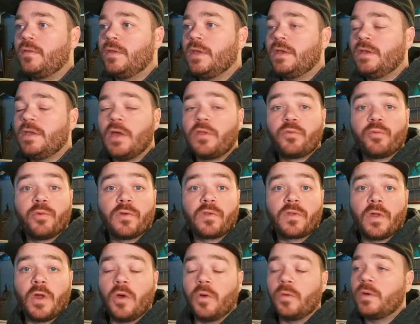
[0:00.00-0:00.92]
the industrial
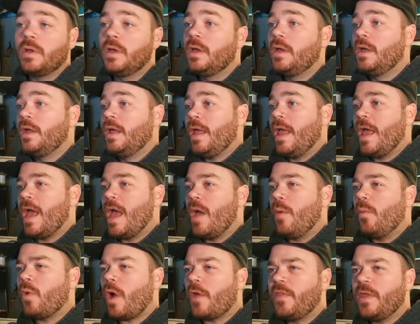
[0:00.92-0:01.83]
zone.
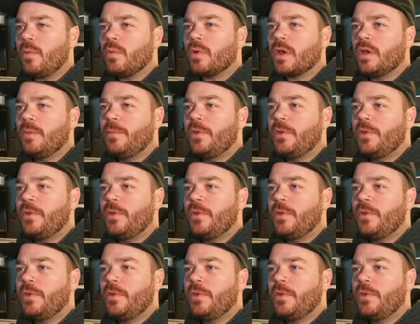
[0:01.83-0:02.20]
And I think we're gonna